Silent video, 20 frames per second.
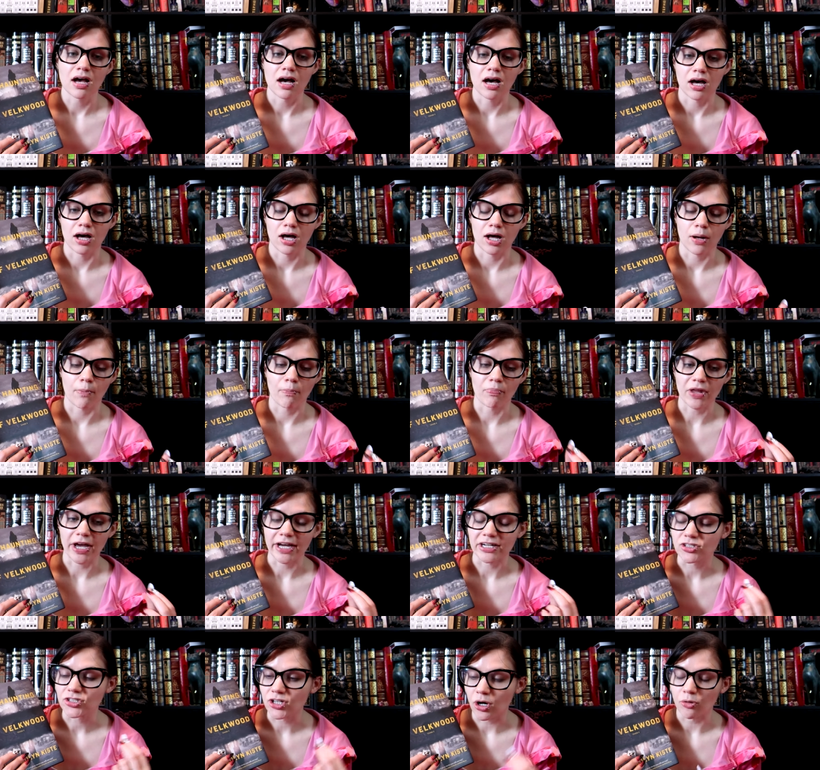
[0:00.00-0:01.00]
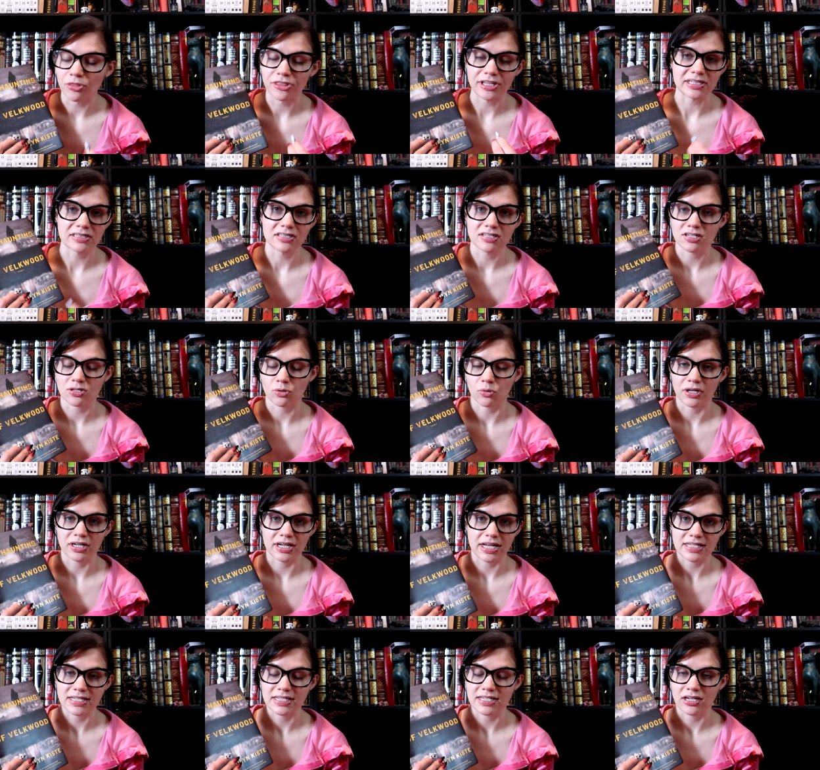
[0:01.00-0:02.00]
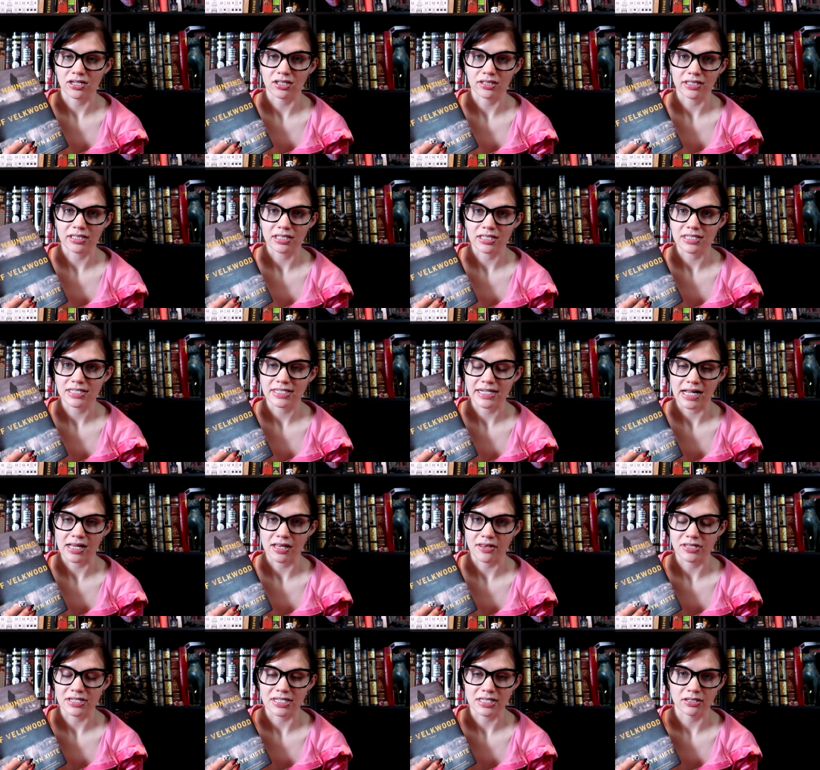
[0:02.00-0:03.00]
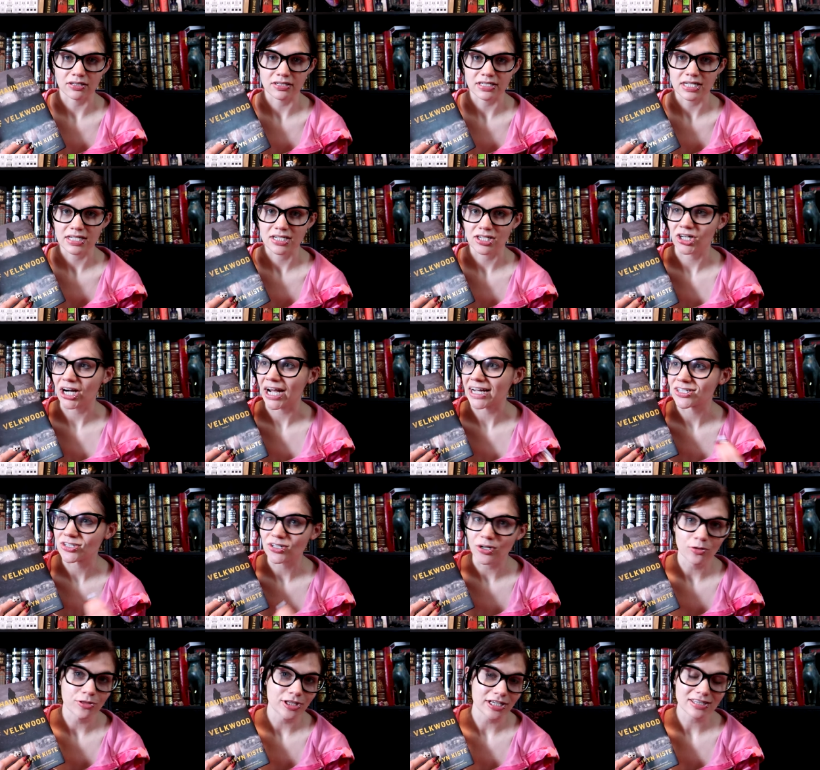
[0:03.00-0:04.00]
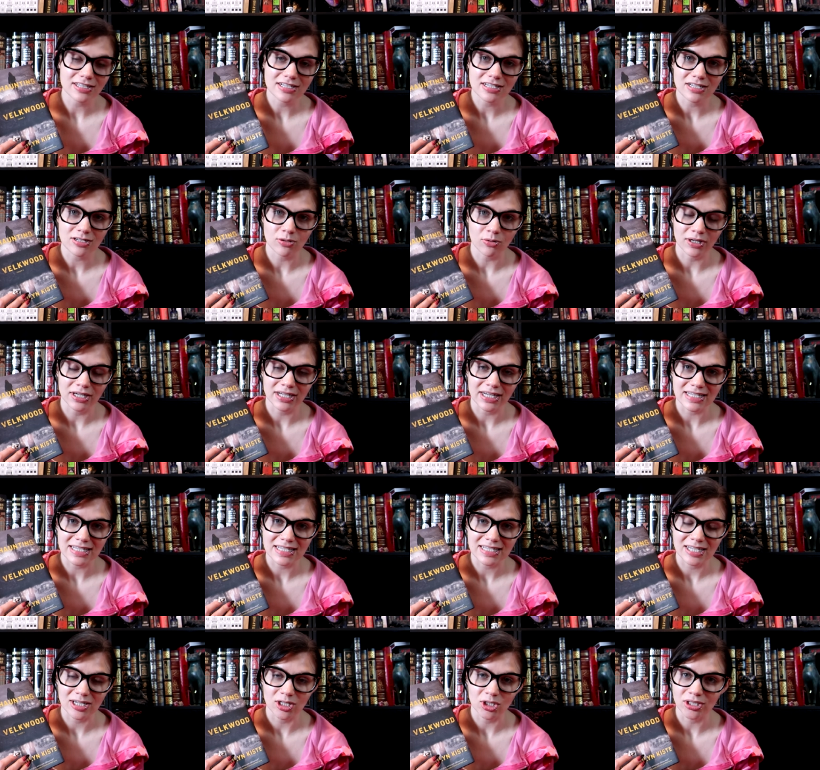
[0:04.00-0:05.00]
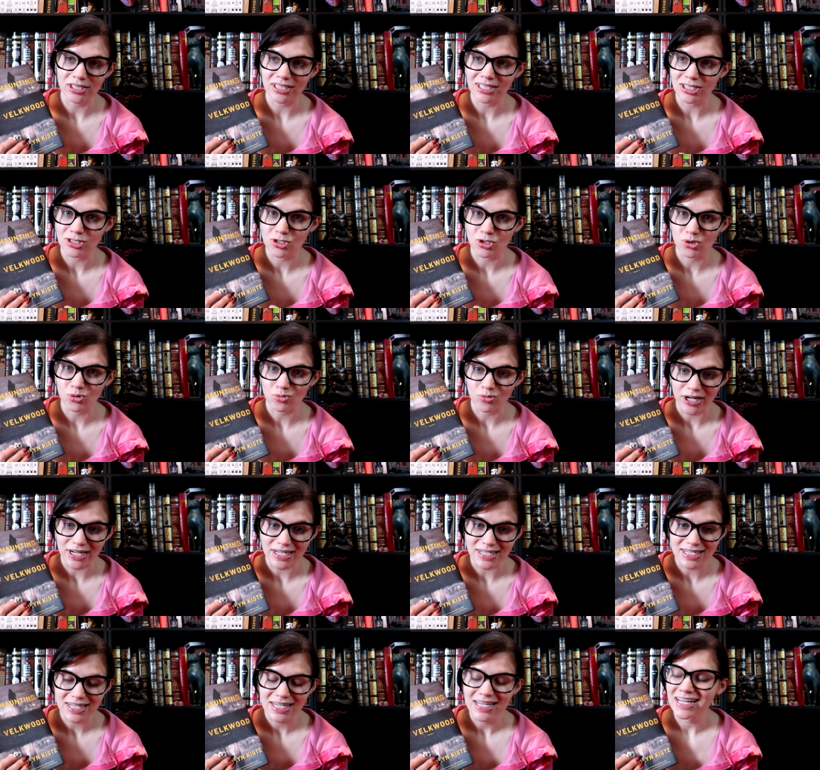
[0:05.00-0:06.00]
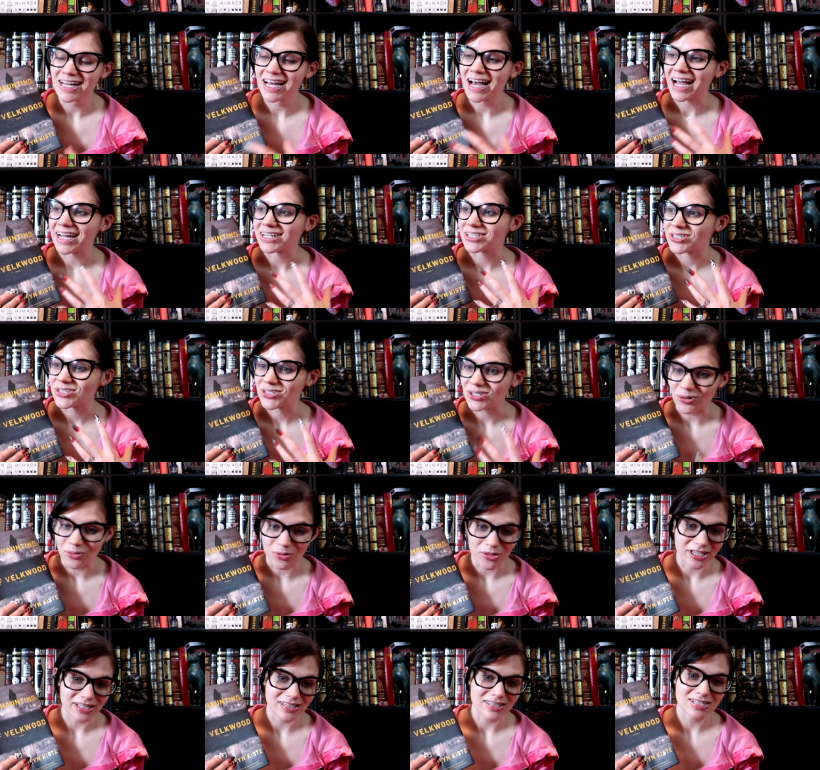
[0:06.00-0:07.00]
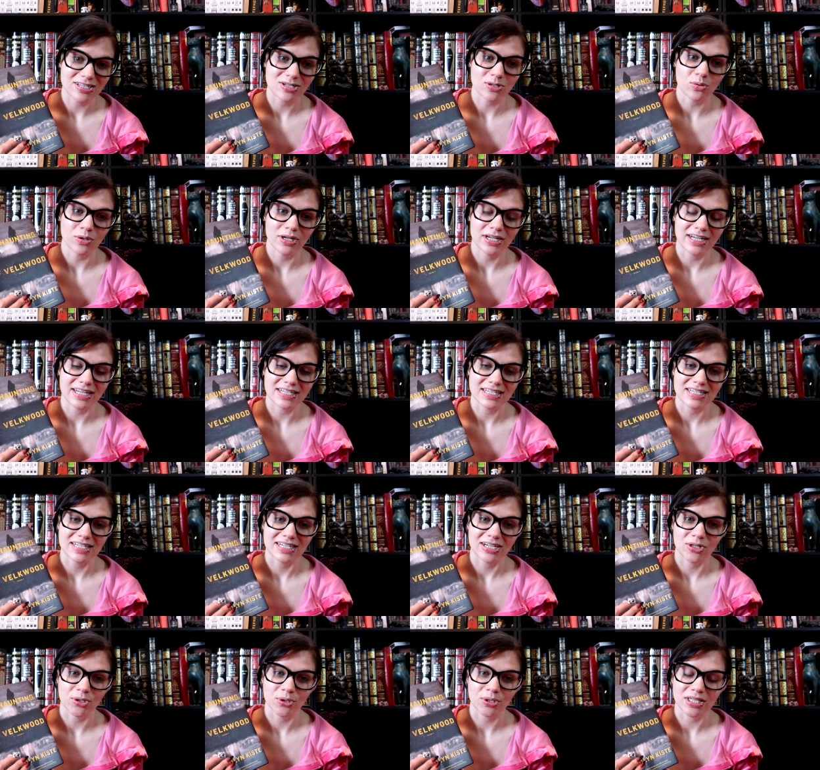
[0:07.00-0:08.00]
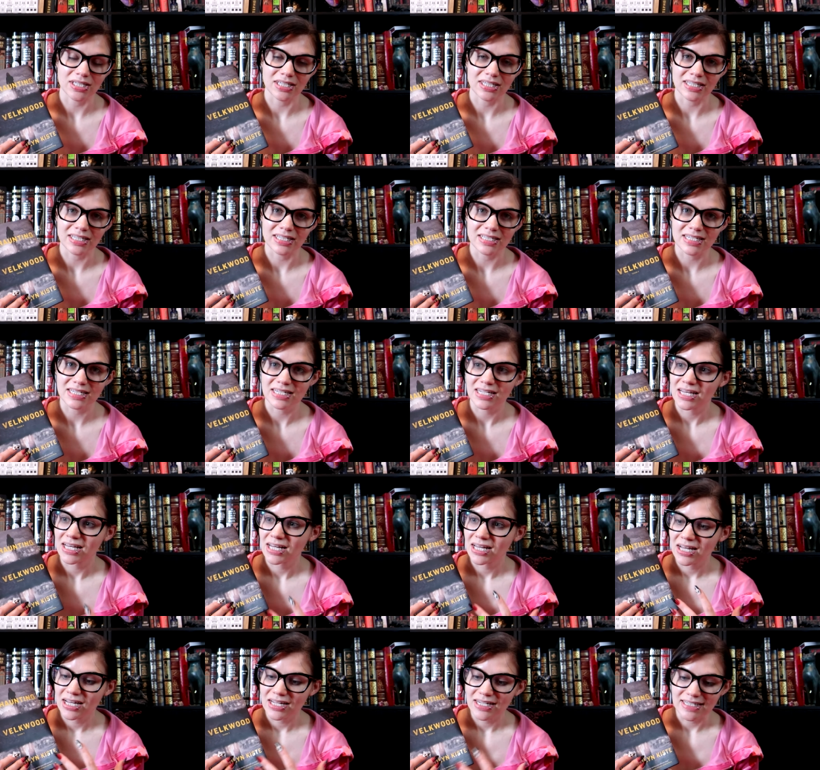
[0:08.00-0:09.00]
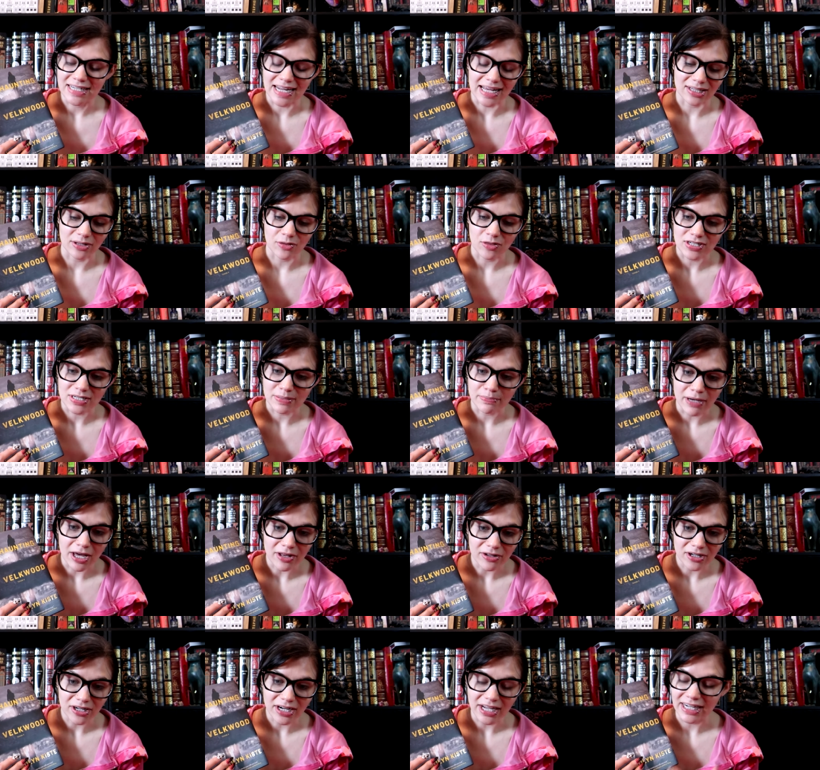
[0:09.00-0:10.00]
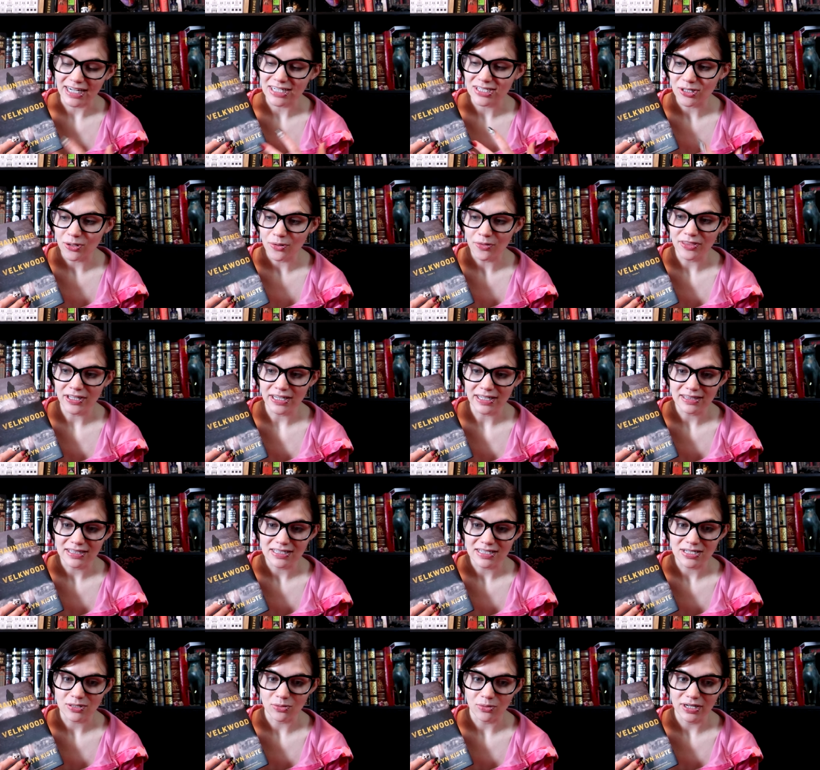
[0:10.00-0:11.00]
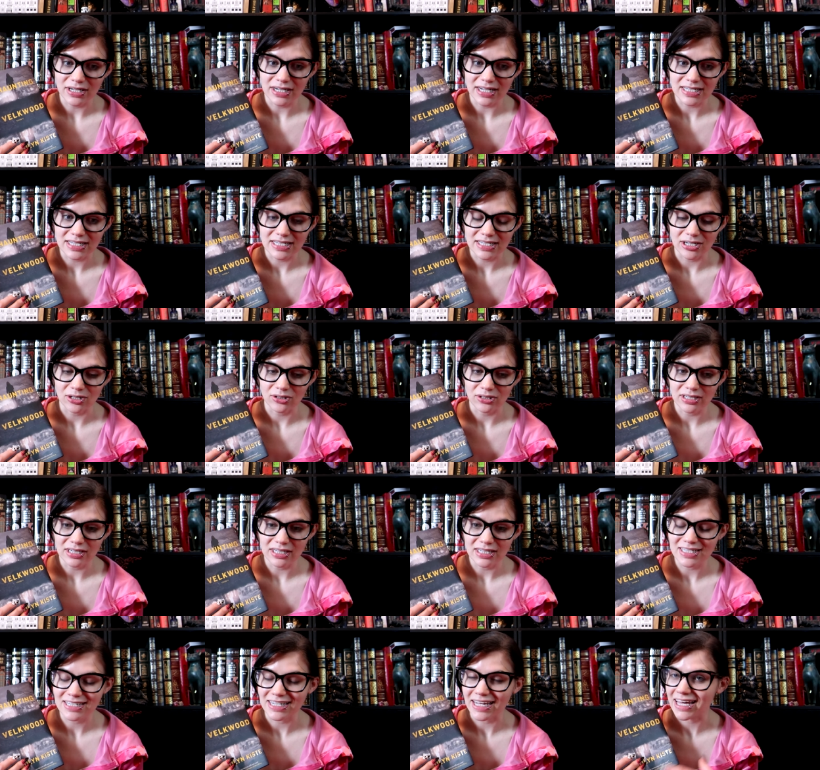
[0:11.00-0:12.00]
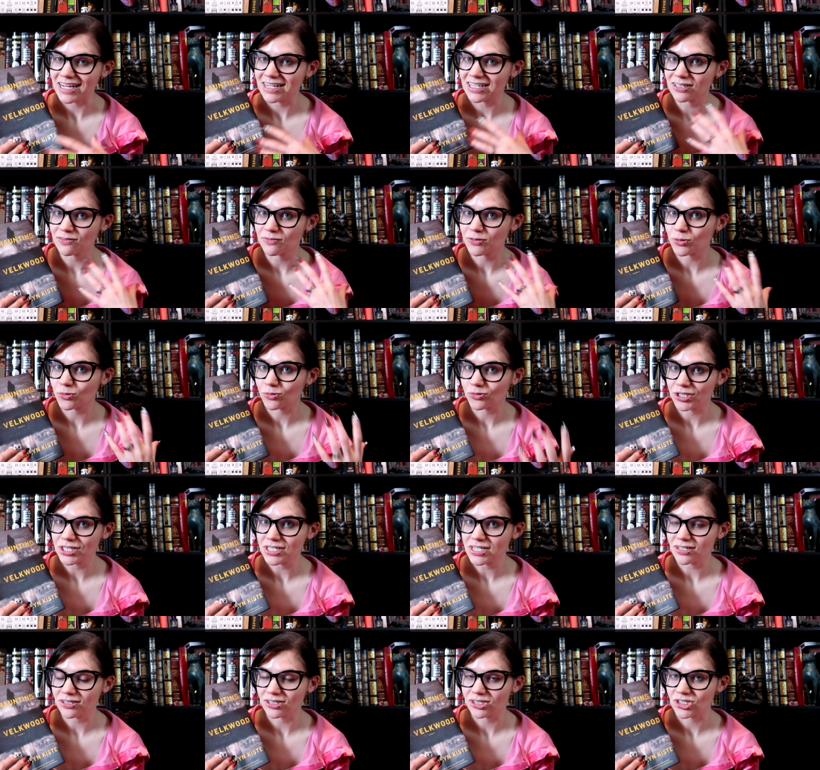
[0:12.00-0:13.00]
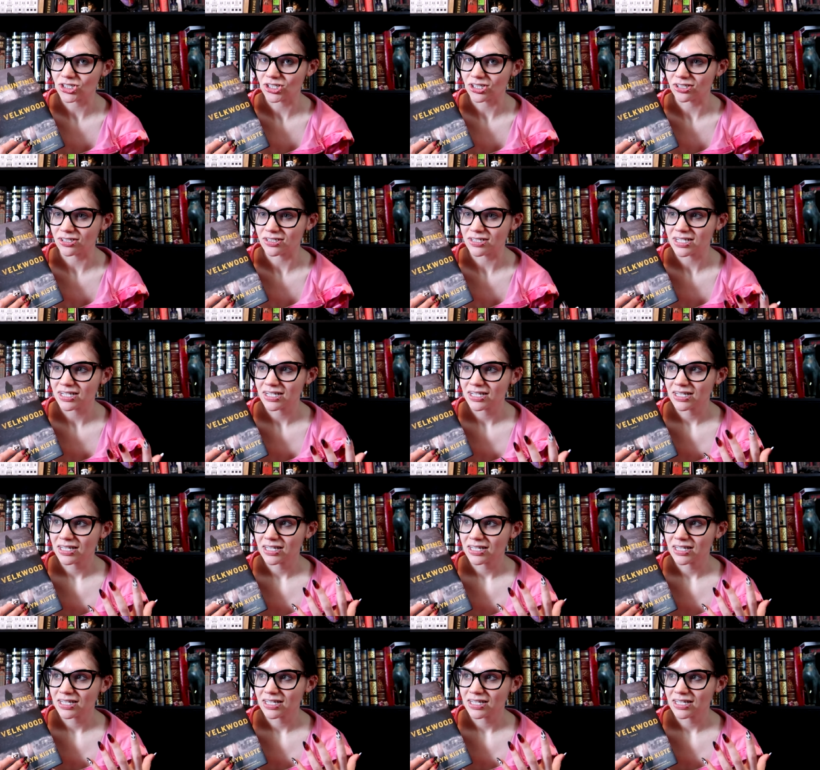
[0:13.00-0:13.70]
Um, I don't think the story necessarily needs Talitha's little sister. I don't think the story necessarily needs Grace. I don't think the story necessarily needs Talitha's mother, and I don't think this story necessarily needs any of the researchers,